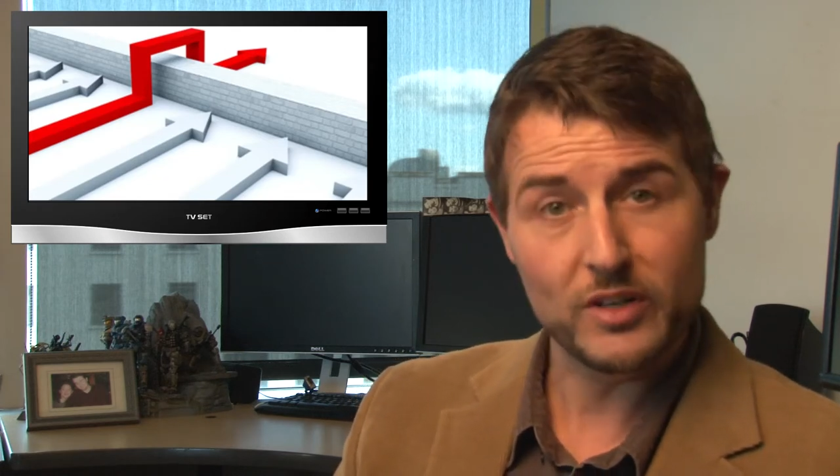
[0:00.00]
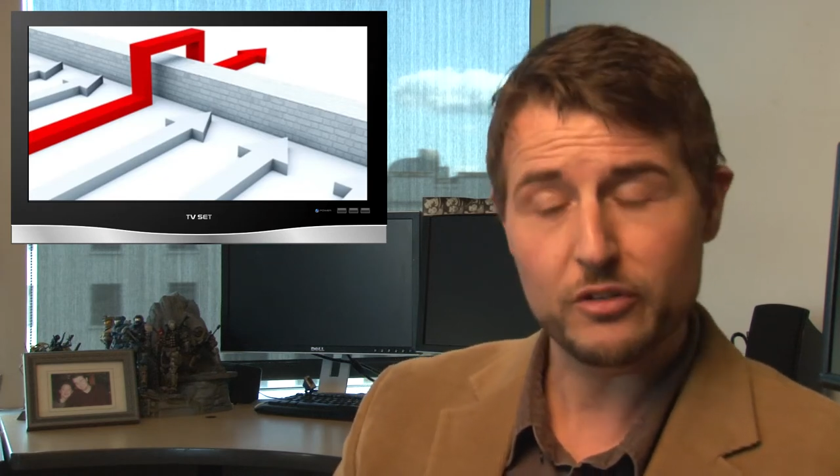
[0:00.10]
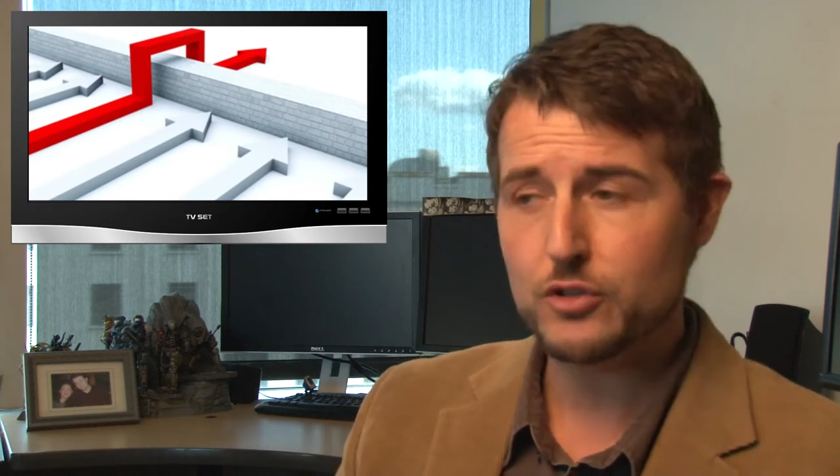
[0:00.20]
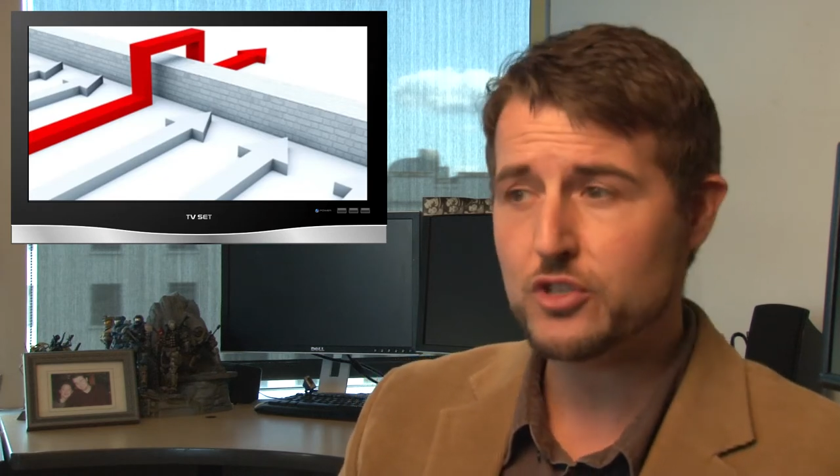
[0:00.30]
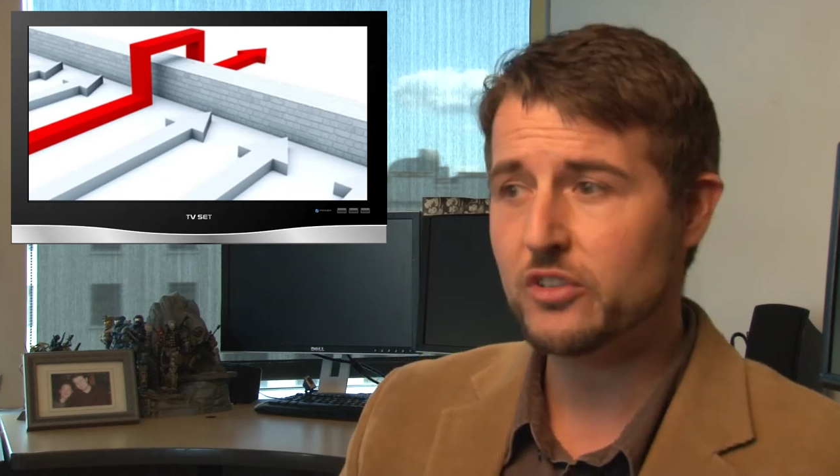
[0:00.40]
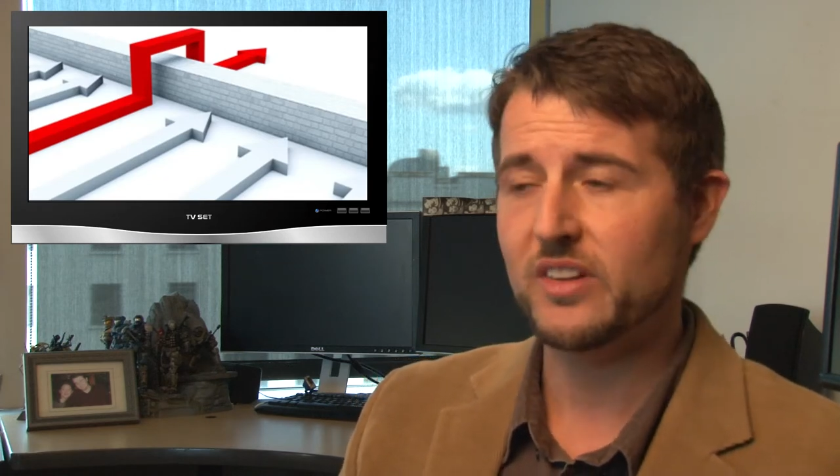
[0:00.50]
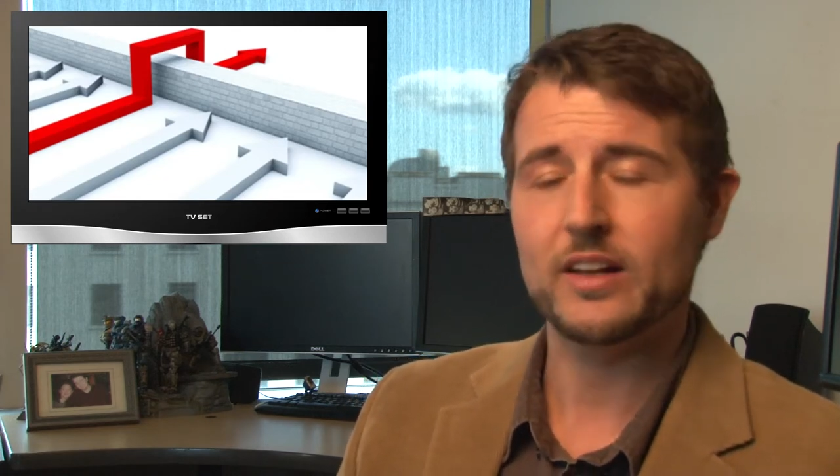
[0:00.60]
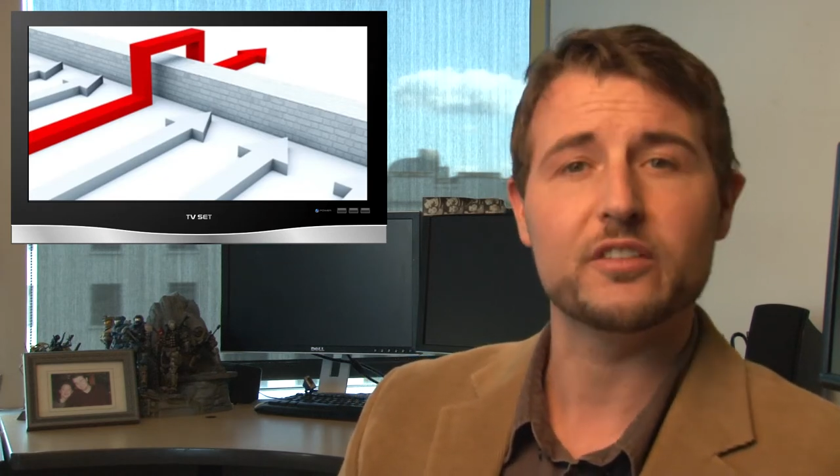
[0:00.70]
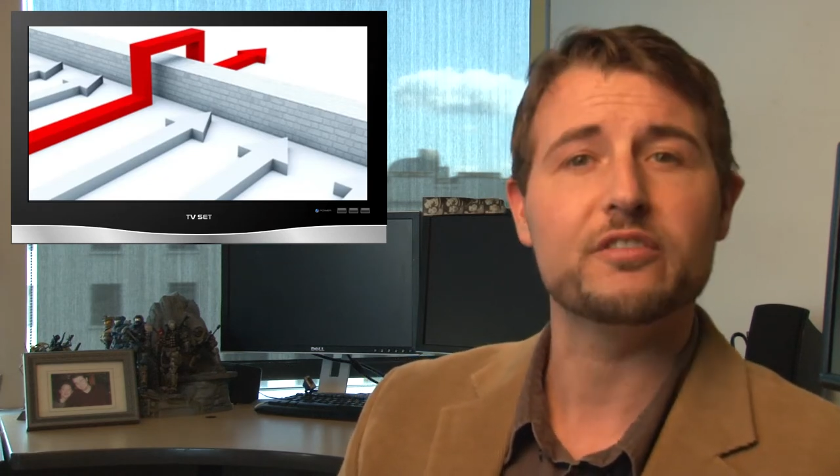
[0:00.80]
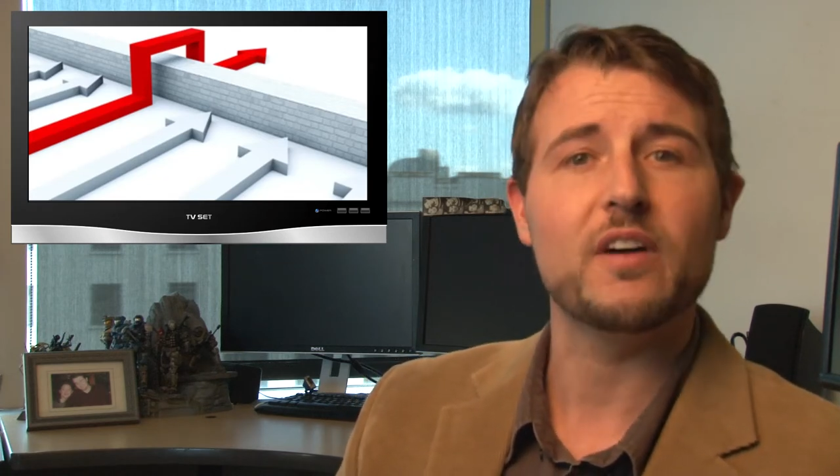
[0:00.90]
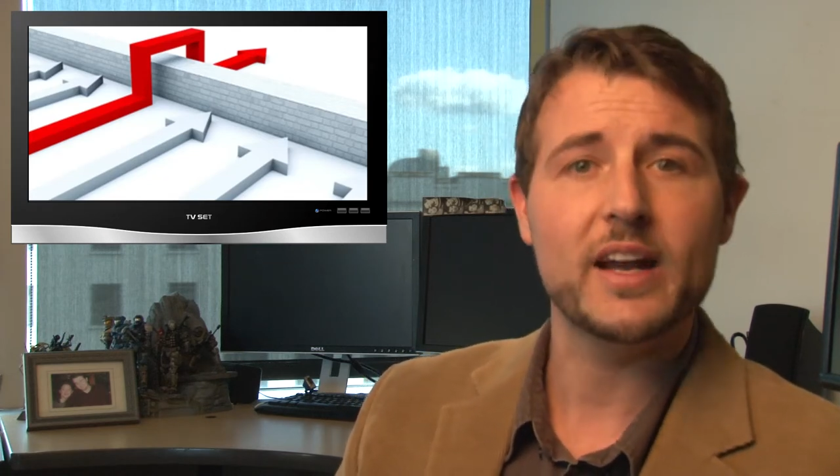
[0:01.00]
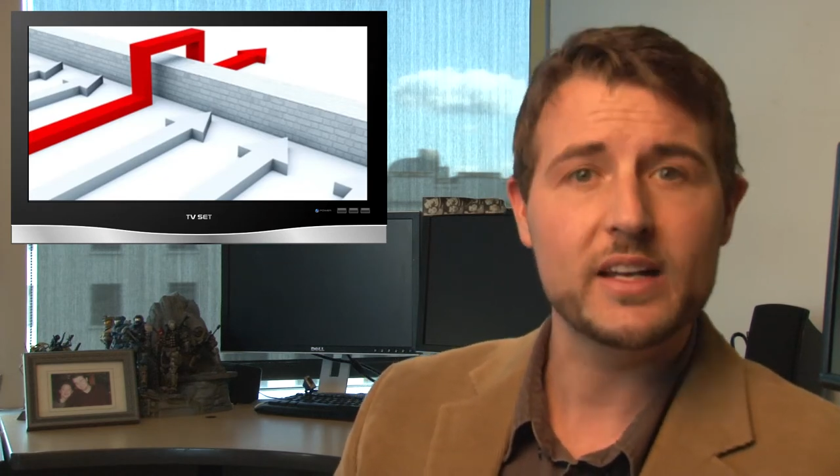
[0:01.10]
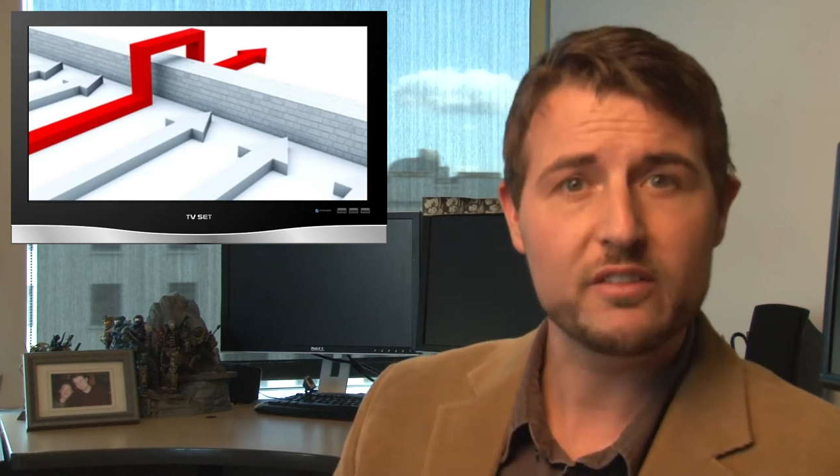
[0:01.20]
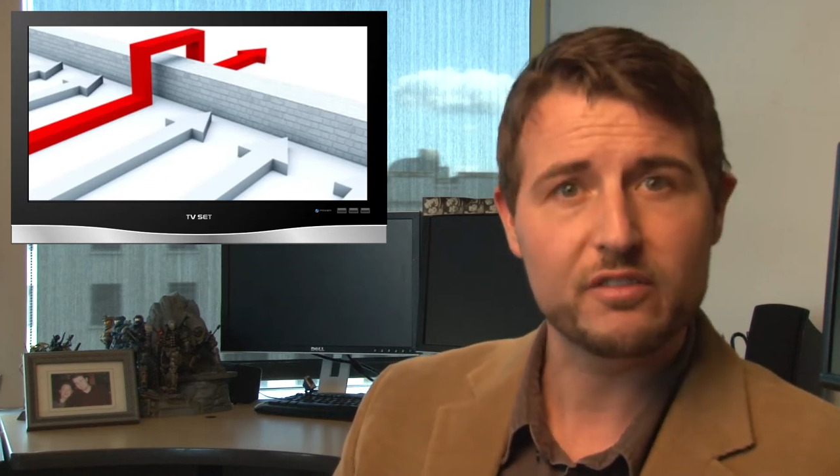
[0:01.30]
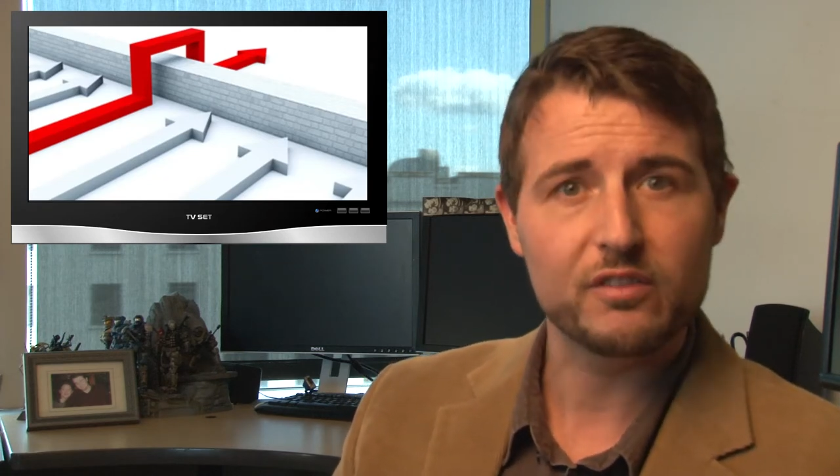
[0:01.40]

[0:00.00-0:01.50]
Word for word: Researchers that are finding